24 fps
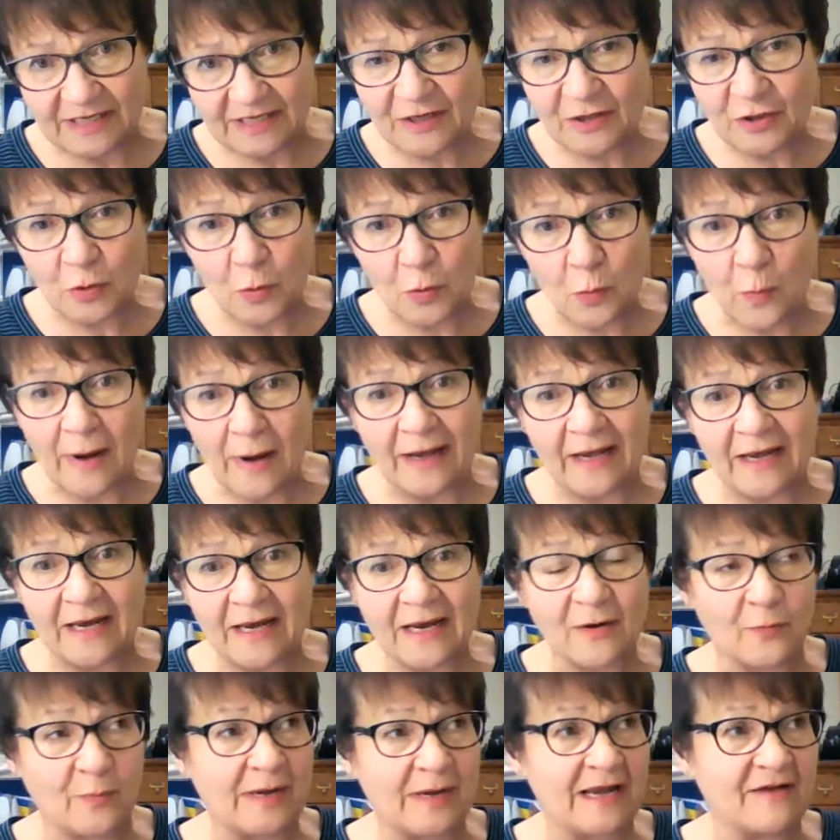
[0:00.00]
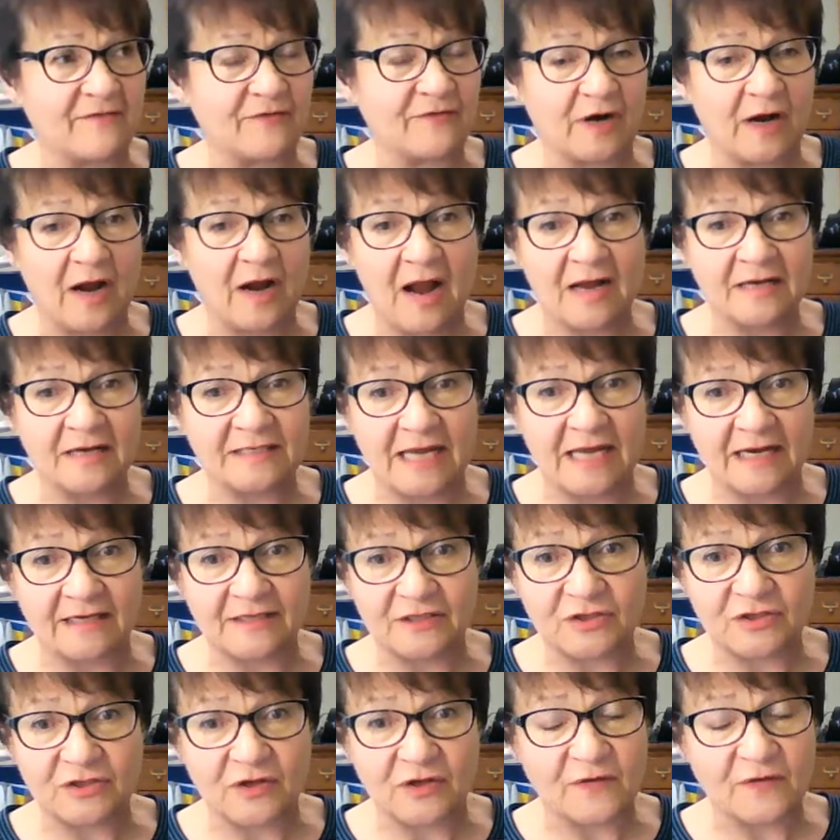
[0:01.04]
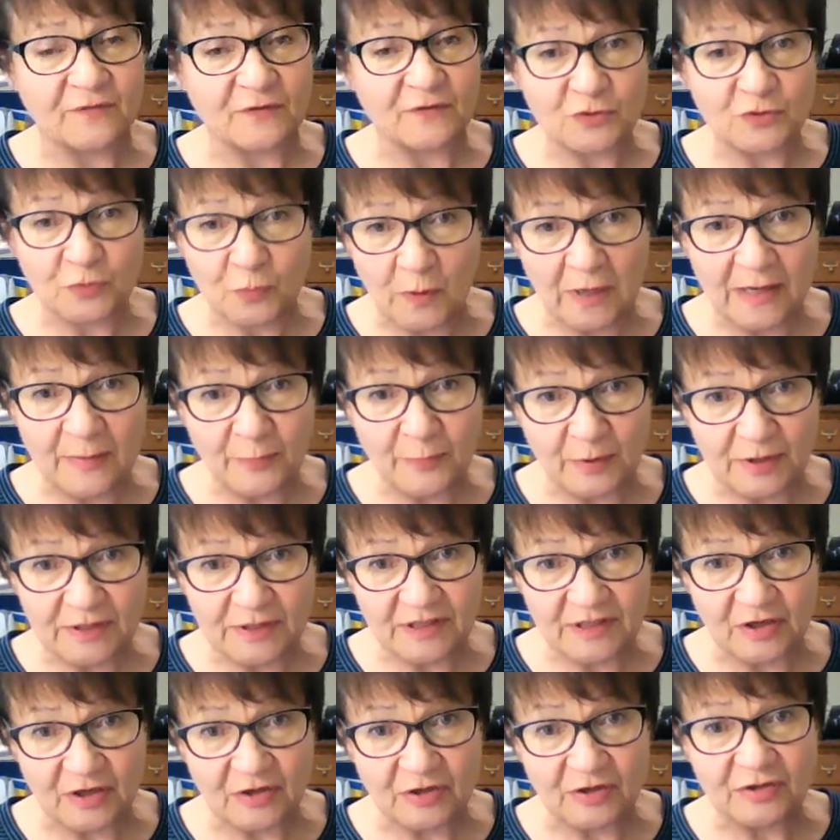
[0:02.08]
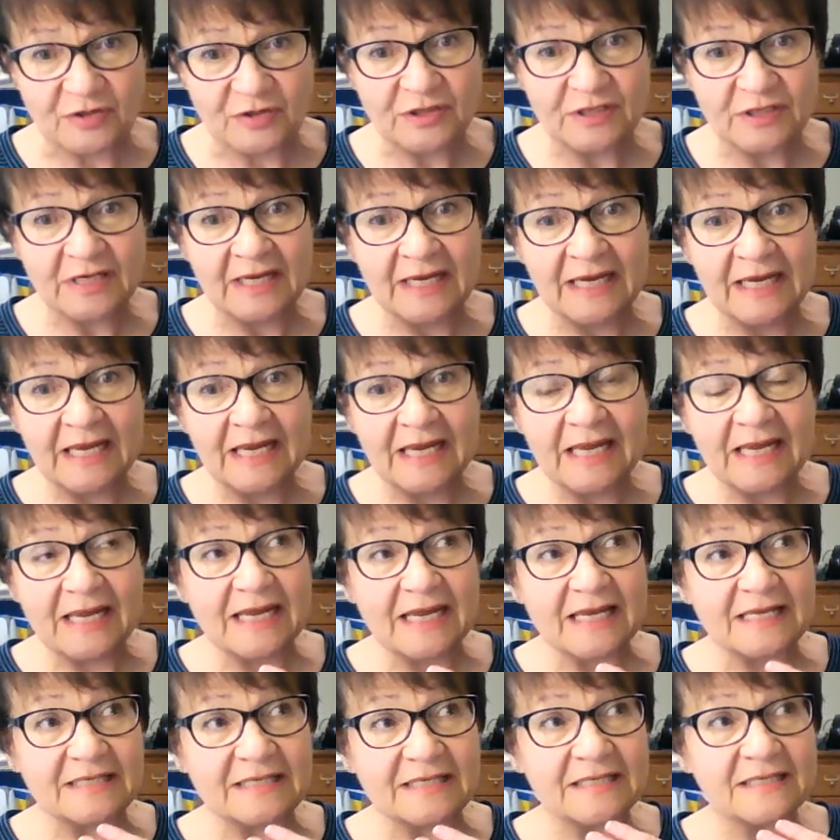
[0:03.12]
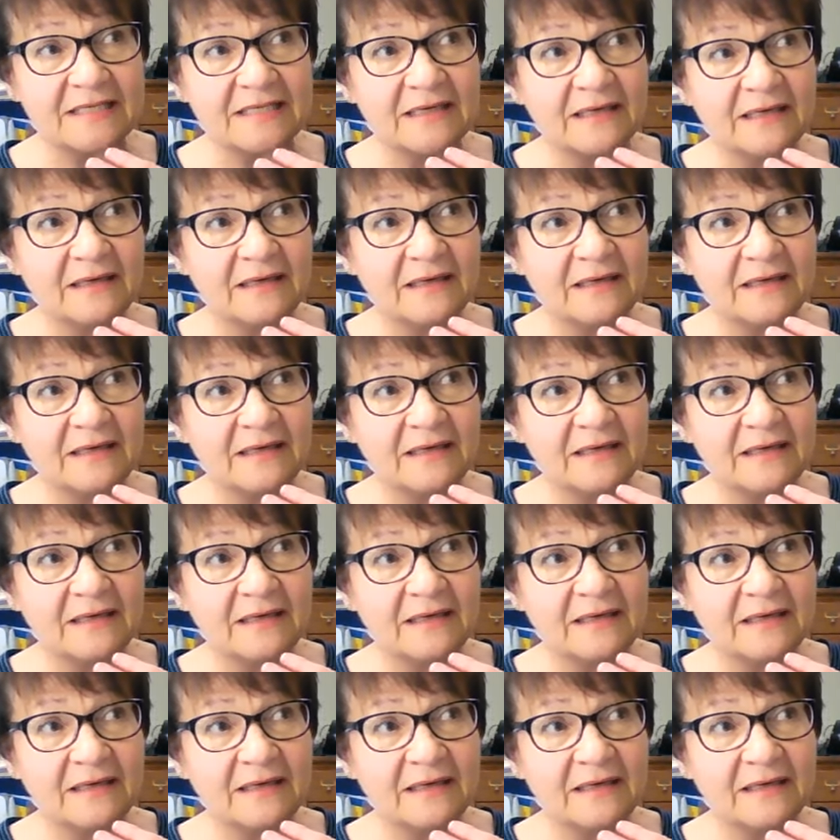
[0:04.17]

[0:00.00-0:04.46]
in her wedding and we never contacted each other for 20 plus years, it's,